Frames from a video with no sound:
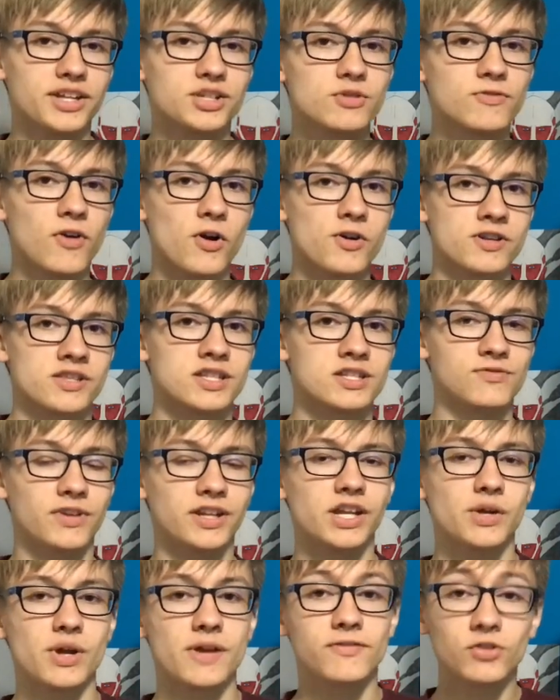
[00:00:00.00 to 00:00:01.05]
too far into this
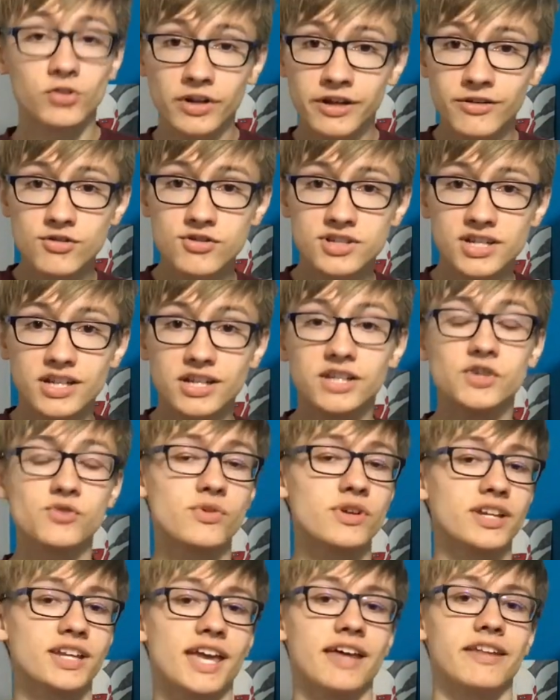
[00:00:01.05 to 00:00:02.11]
video, if you're interested, you
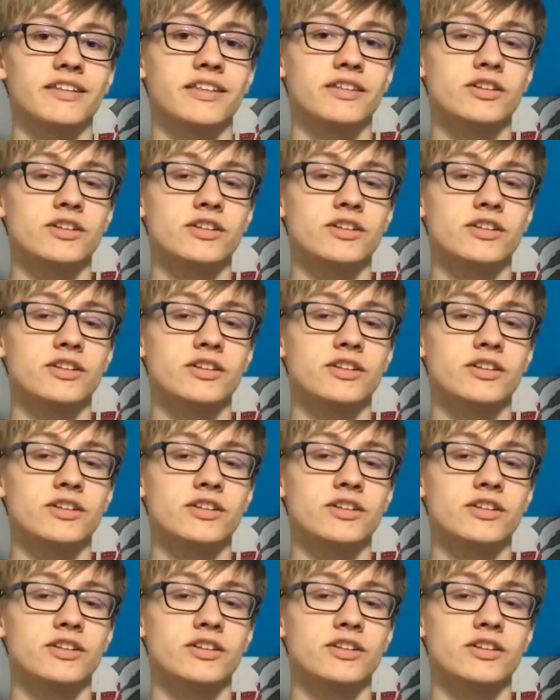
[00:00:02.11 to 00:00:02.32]
can get the